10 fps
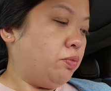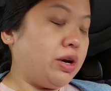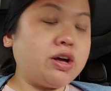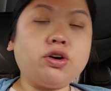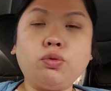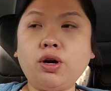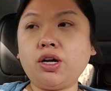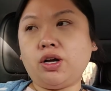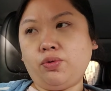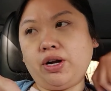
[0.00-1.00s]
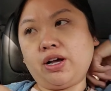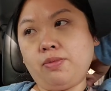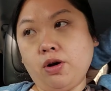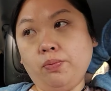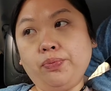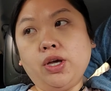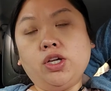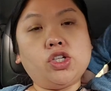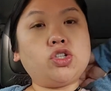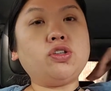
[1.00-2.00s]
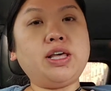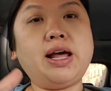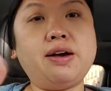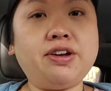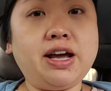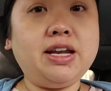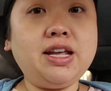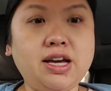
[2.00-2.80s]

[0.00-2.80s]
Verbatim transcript: when I go to work and when I come home, just so that I have an idea.